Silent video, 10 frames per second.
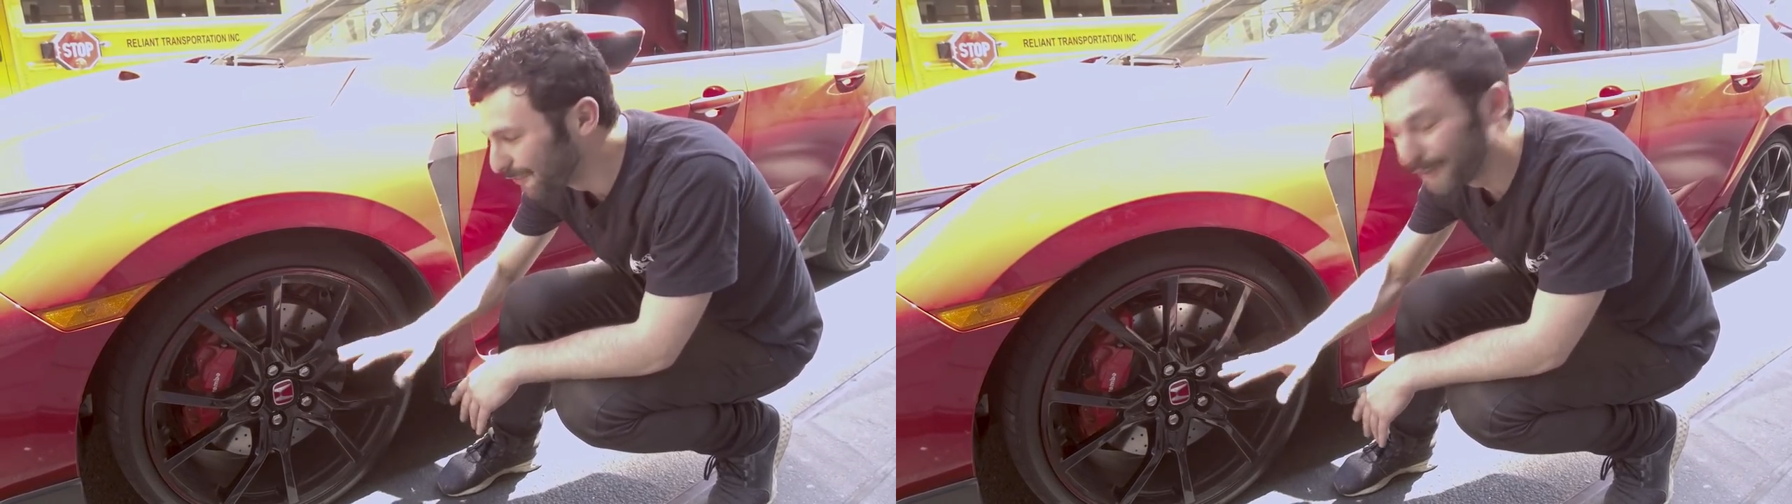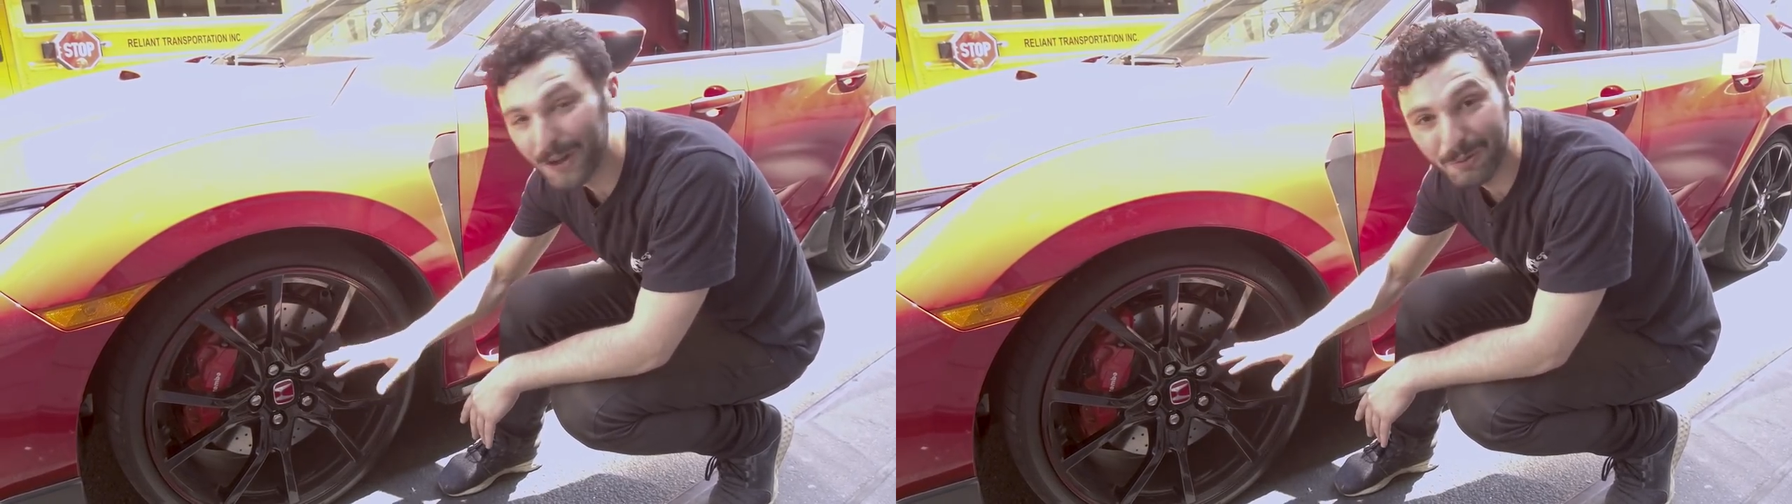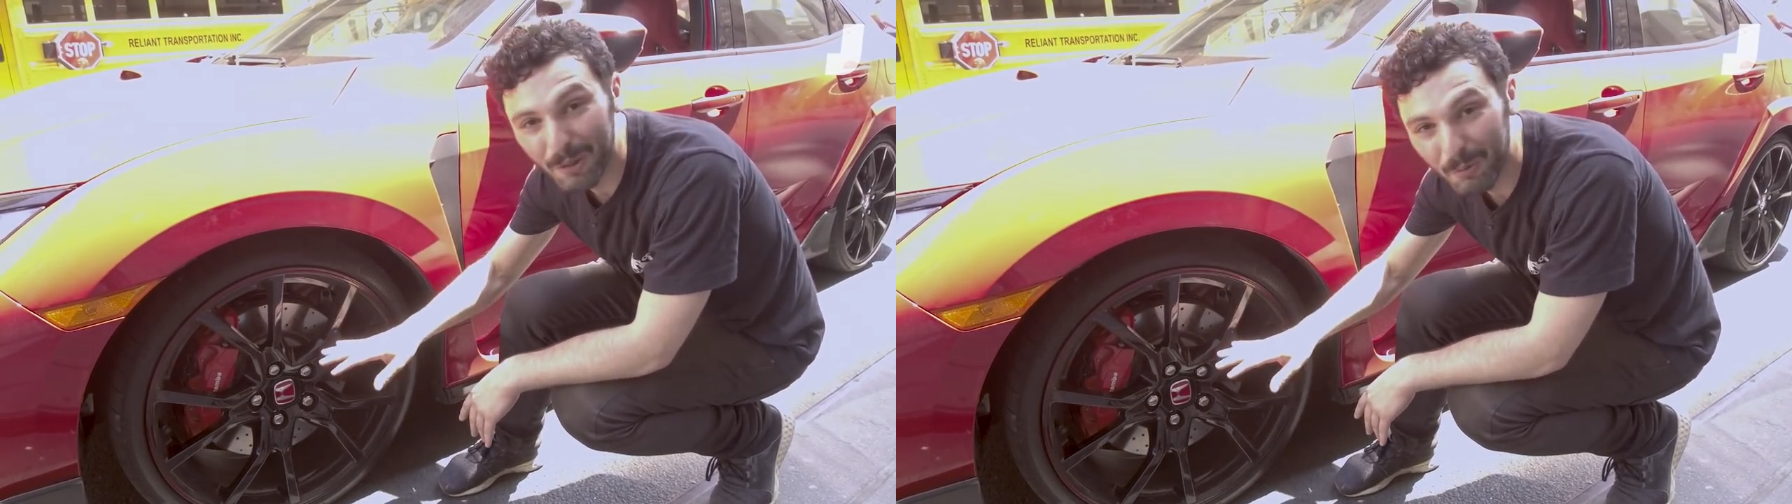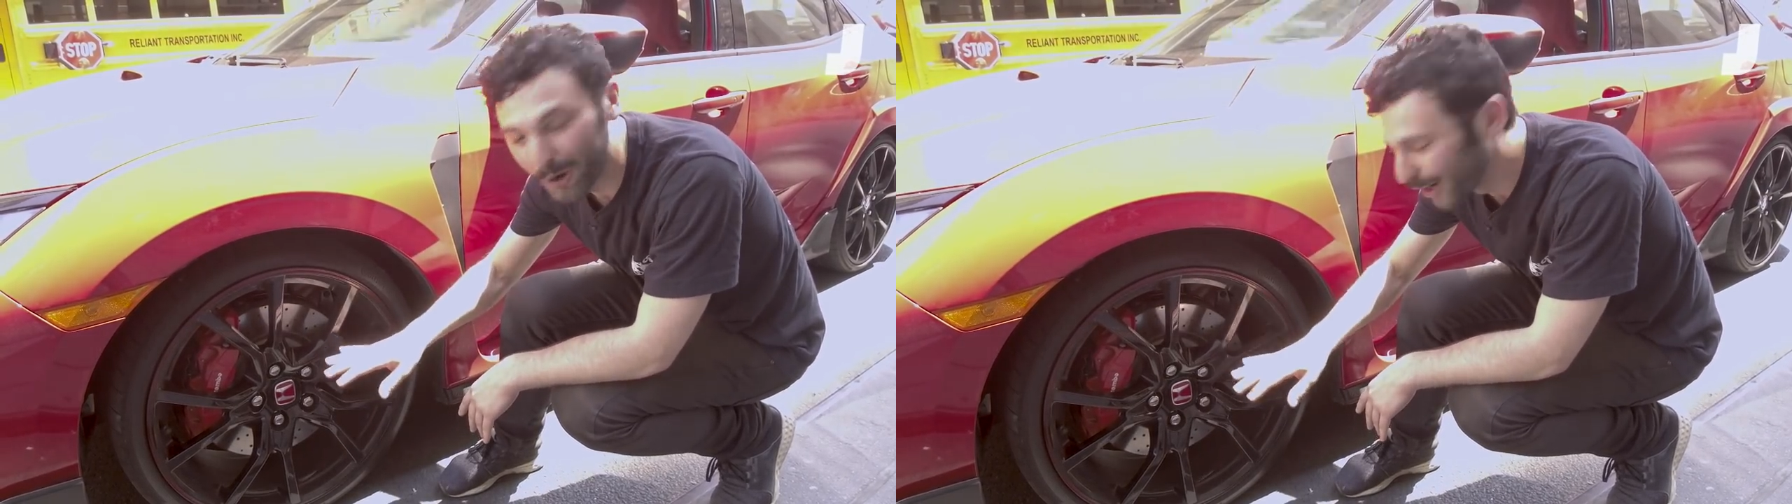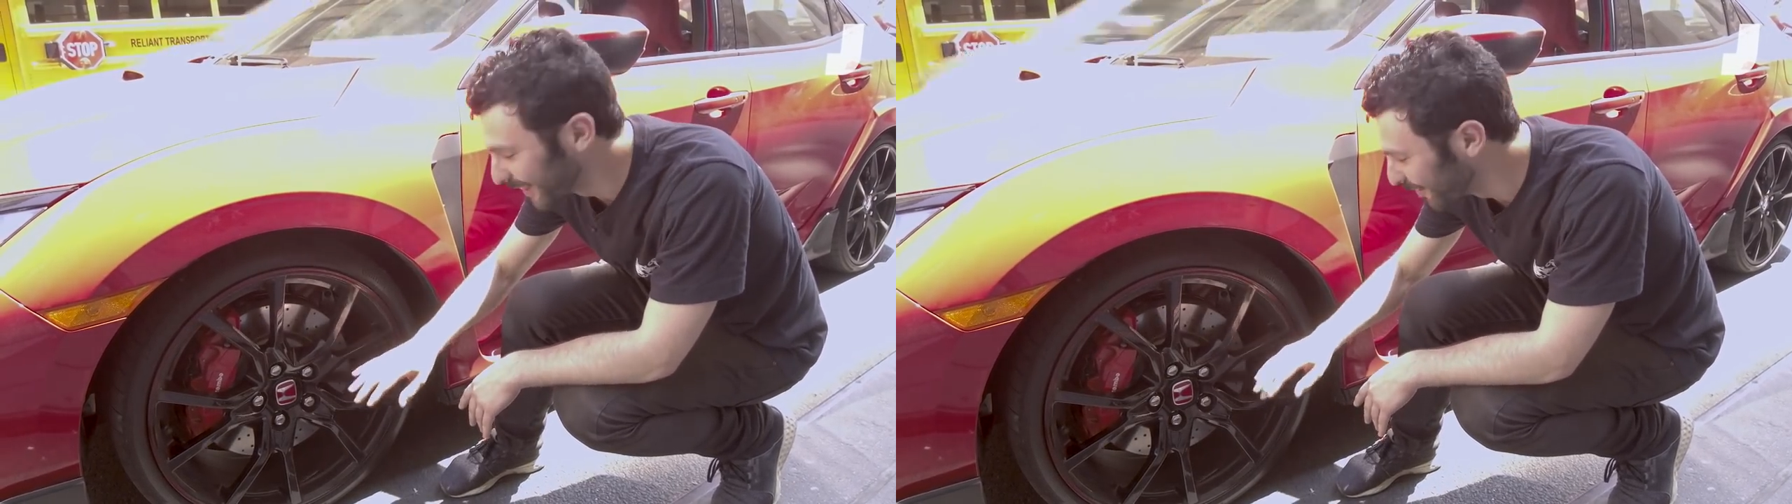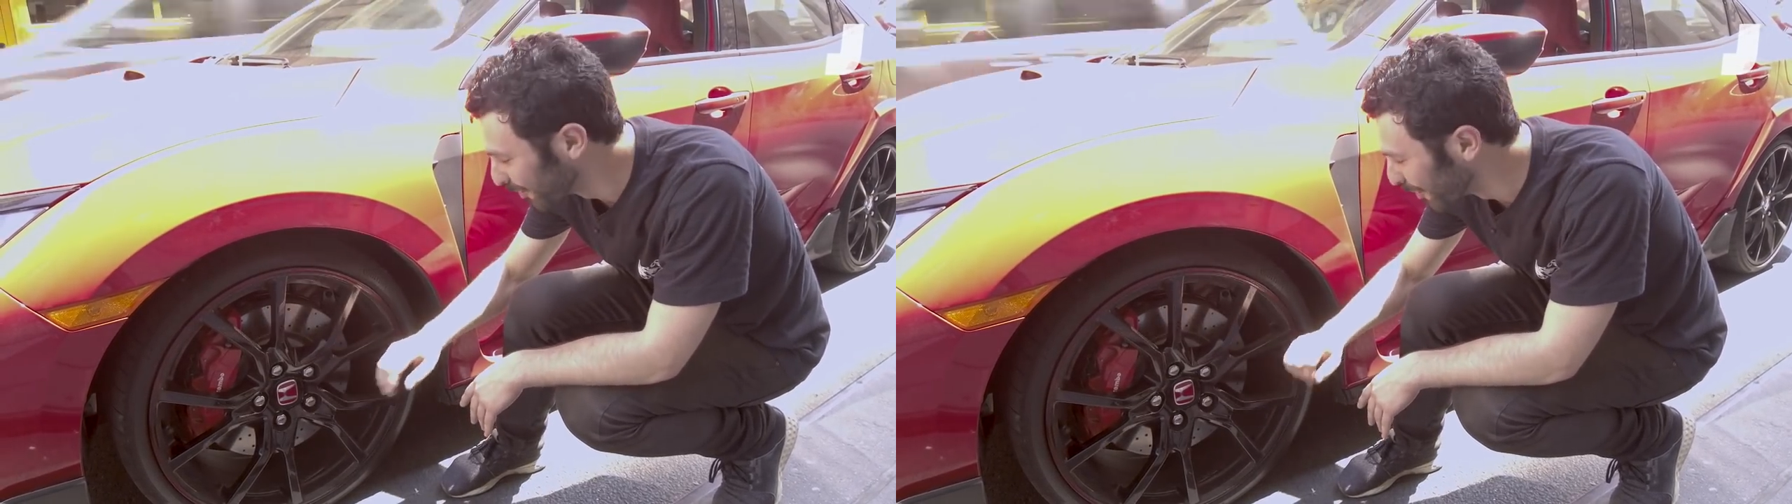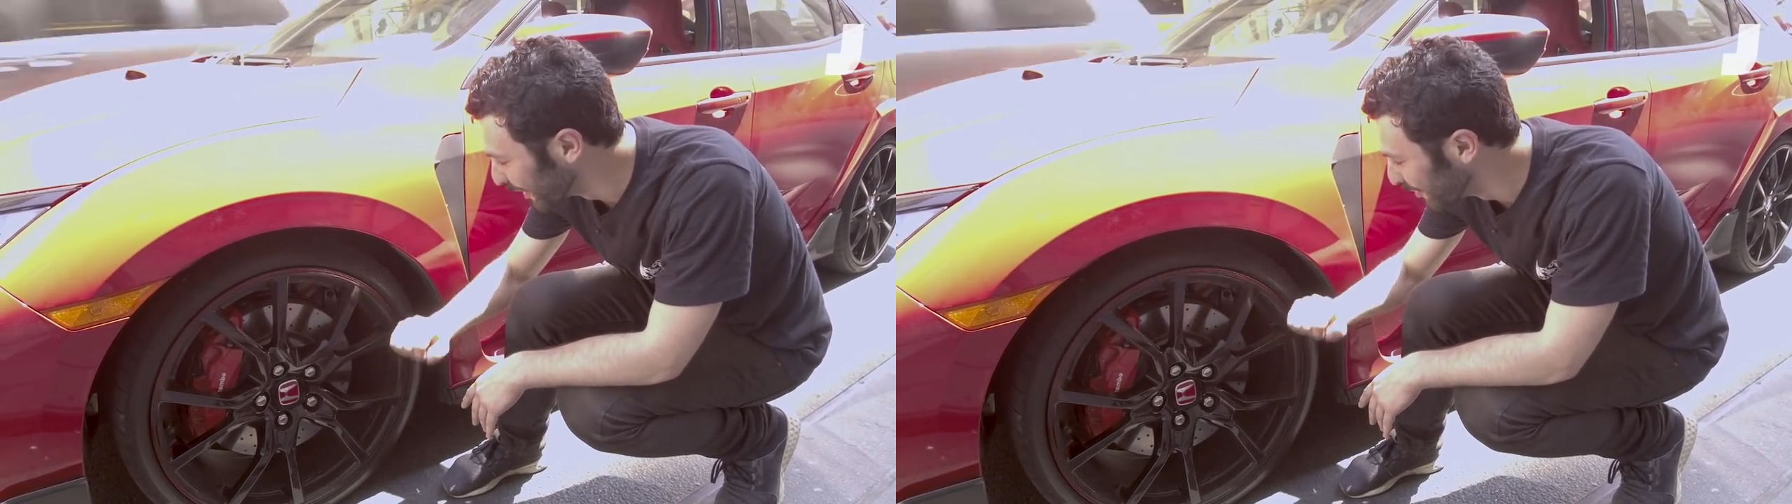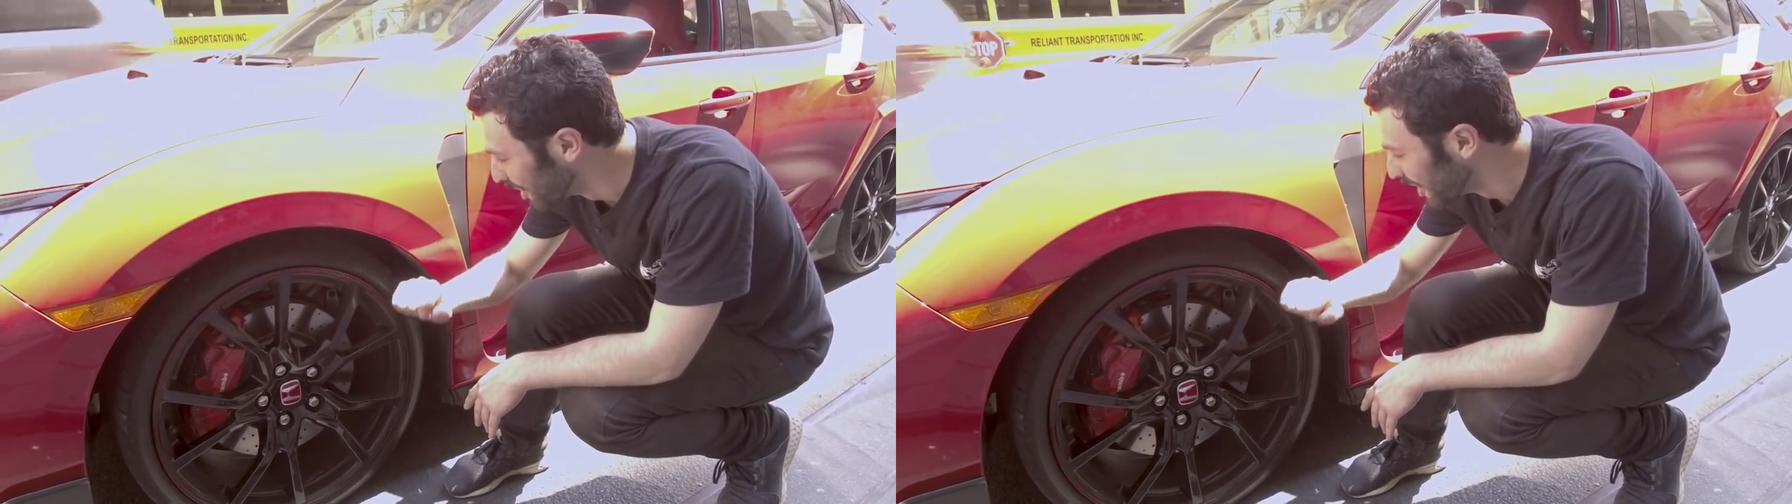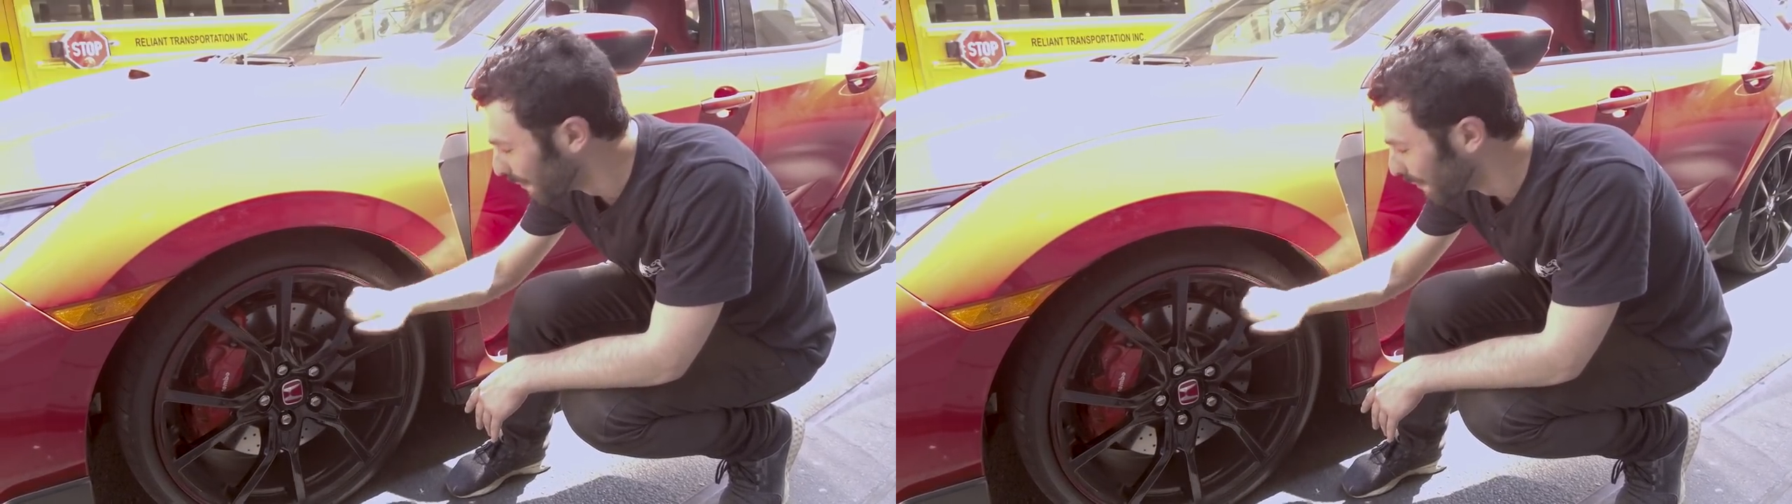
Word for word: filled with worry that you're going to